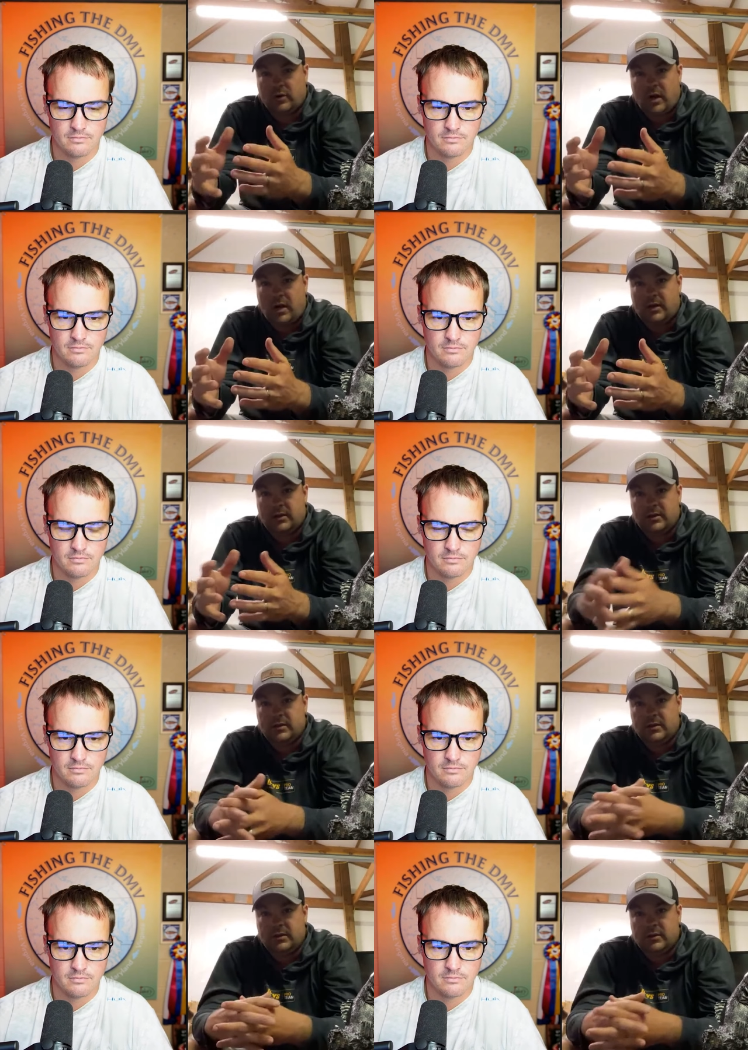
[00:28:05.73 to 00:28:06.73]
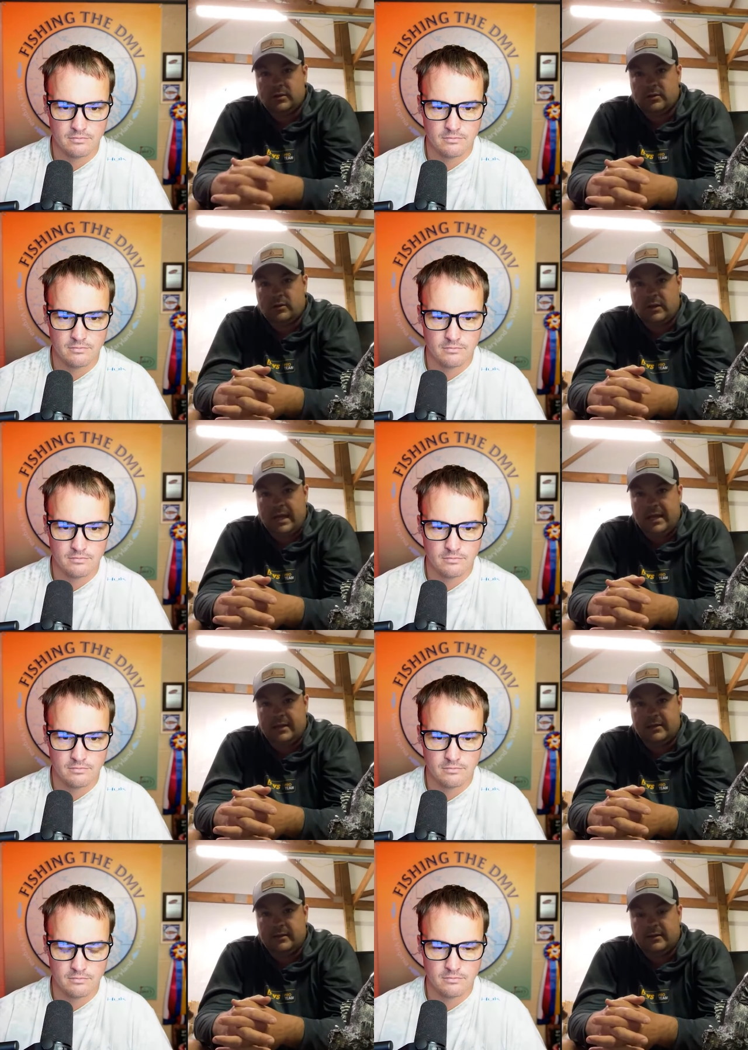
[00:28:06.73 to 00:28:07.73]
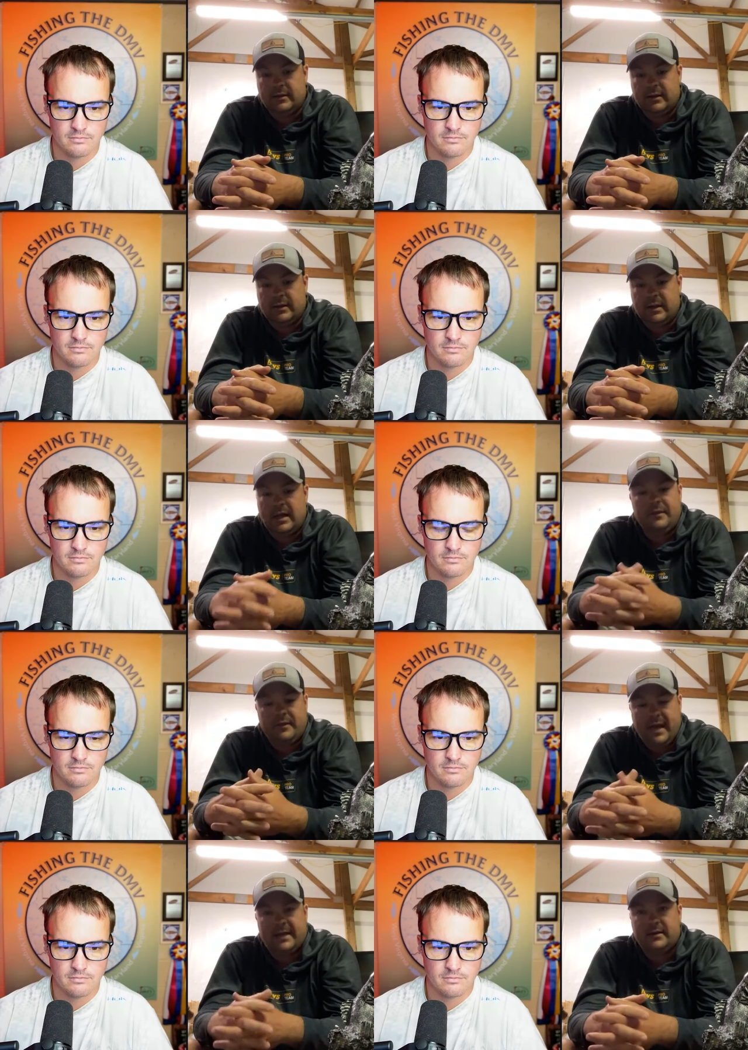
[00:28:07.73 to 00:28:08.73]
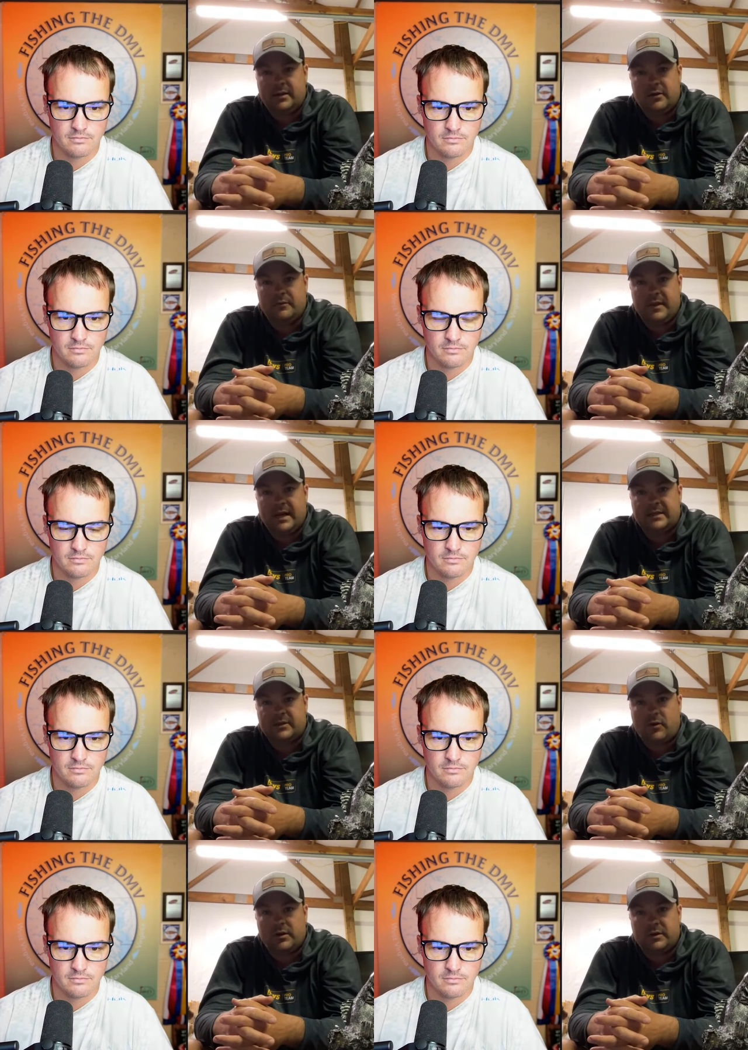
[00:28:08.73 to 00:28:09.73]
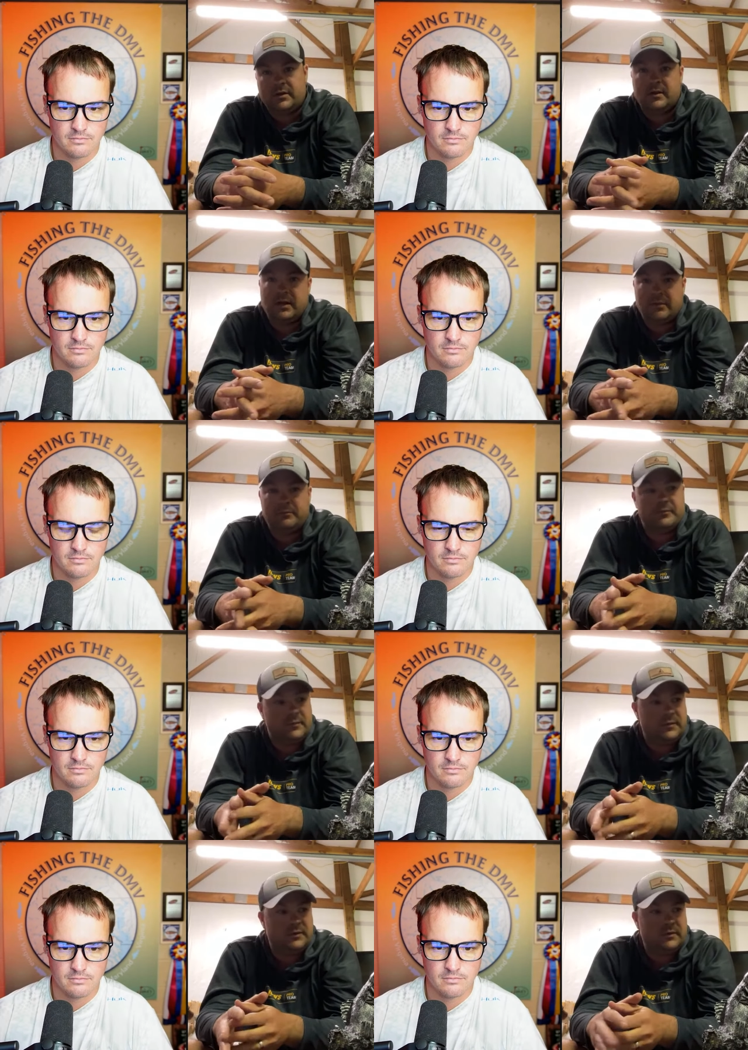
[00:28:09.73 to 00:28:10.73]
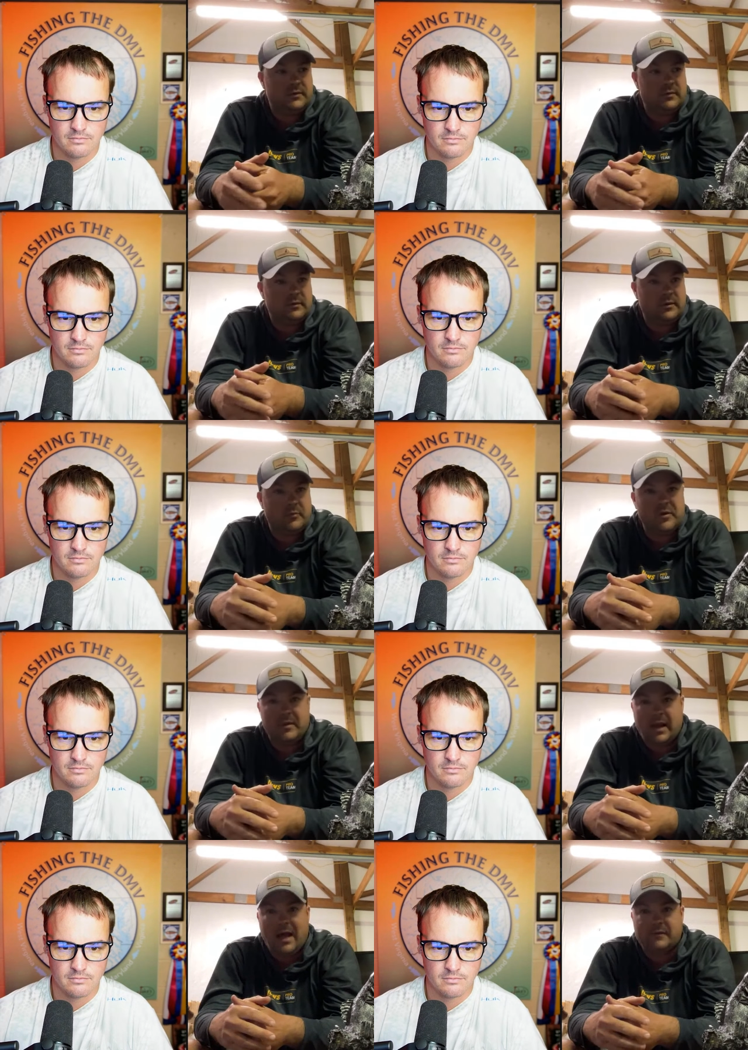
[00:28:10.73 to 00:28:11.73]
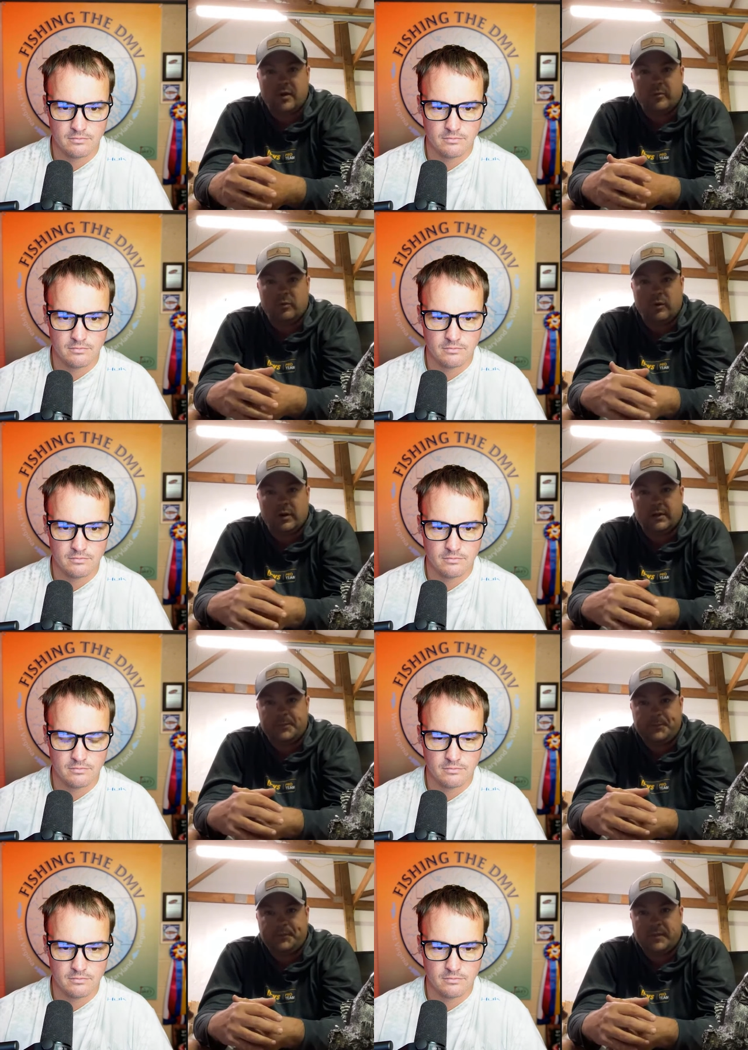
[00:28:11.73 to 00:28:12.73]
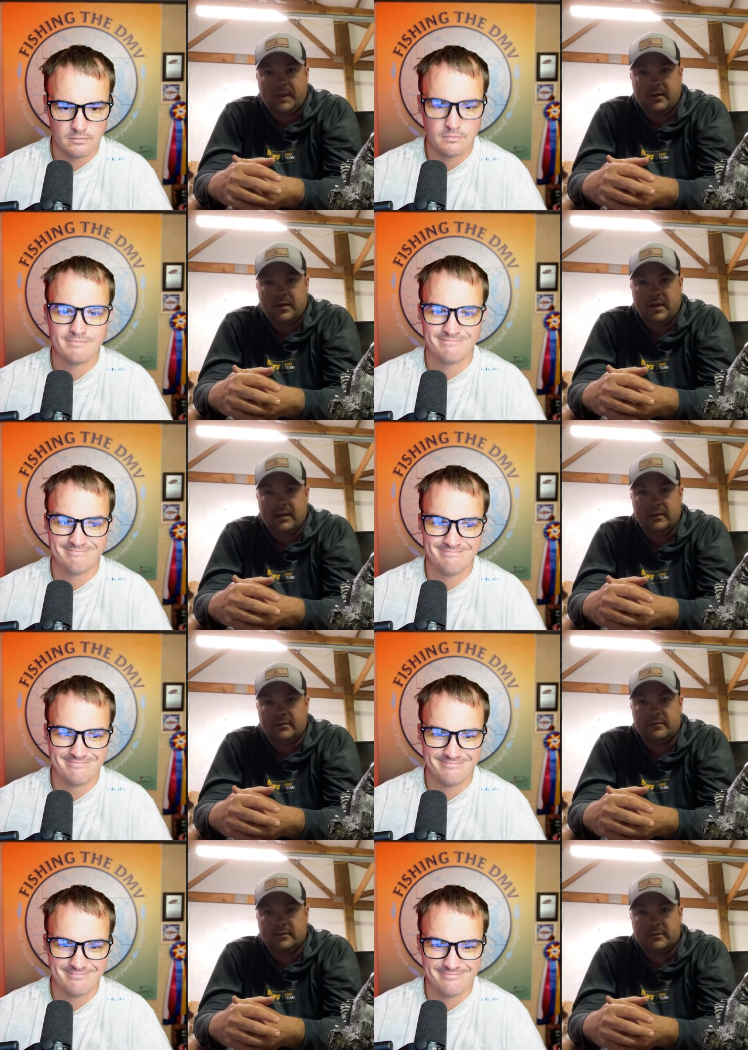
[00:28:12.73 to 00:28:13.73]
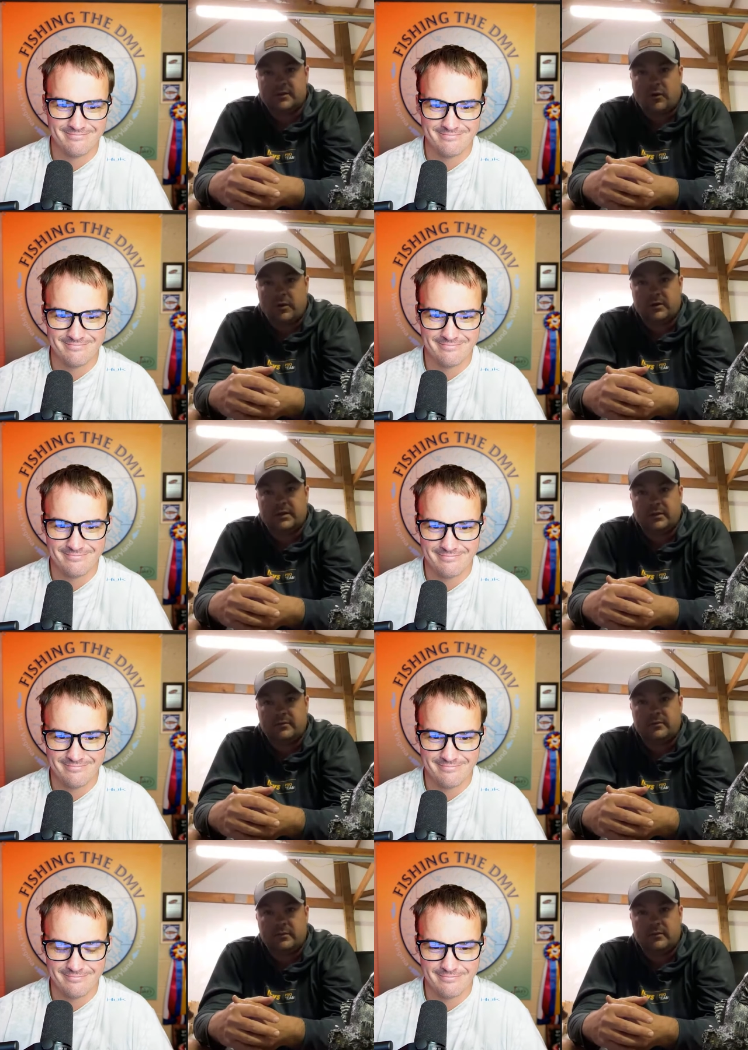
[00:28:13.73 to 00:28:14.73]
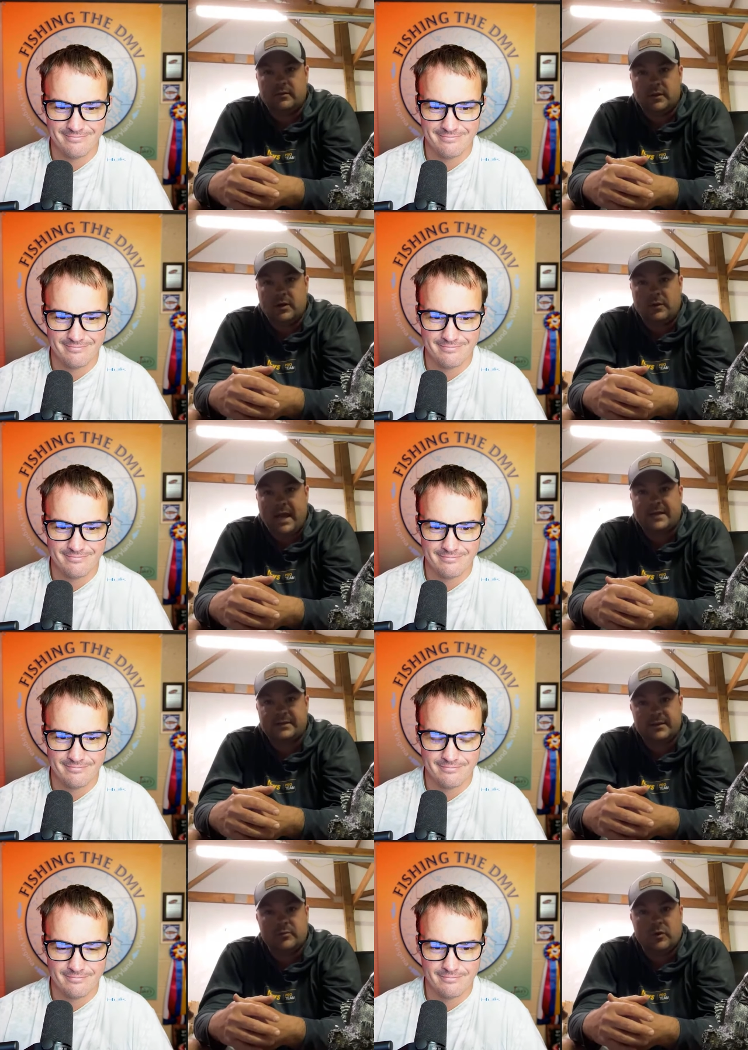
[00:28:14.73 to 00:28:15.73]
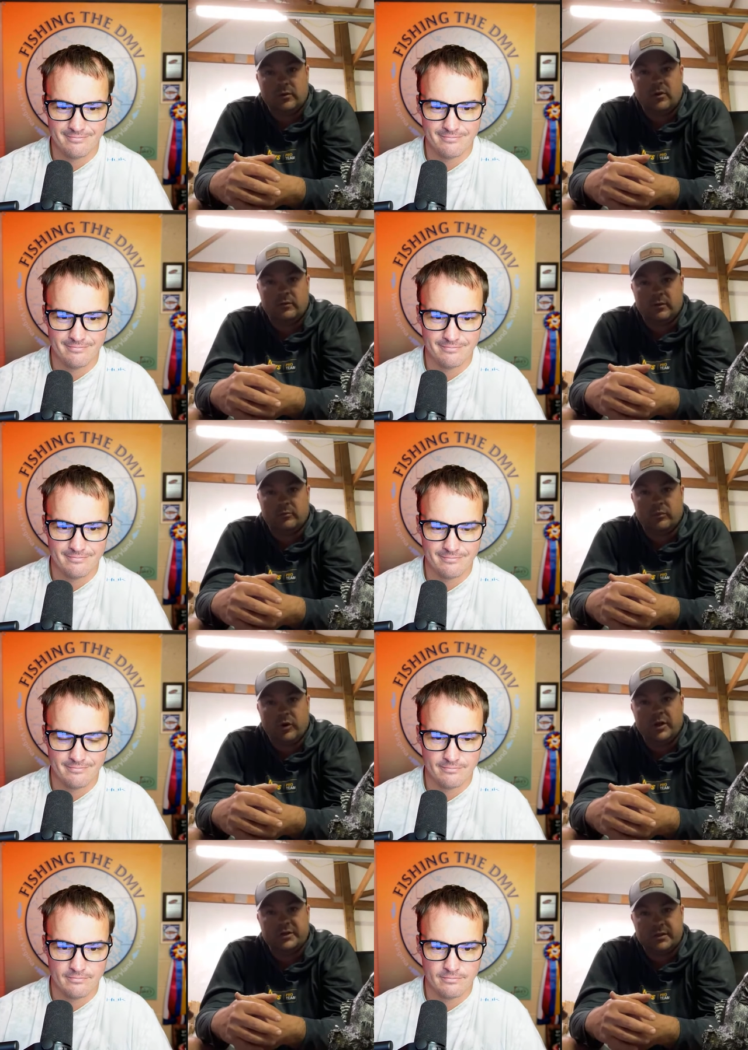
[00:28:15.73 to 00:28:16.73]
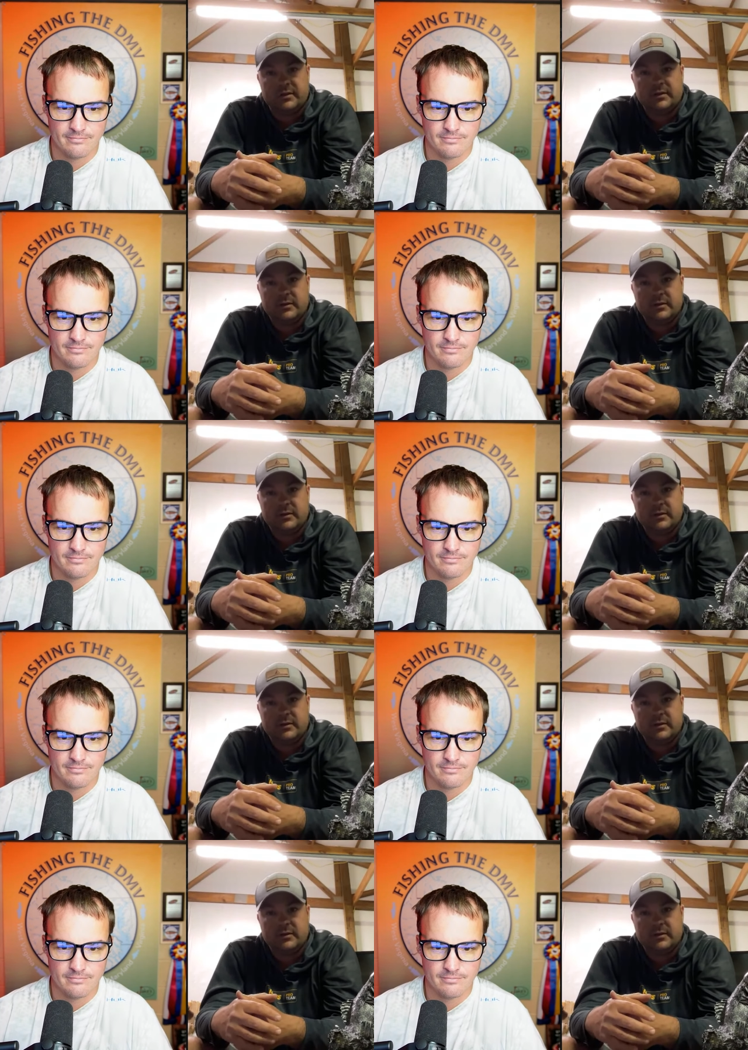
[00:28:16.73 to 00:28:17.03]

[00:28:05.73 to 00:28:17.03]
Speaker 1: rock, and that, you know, then I put my LiveScope to work and started, you know, catching some on the brush.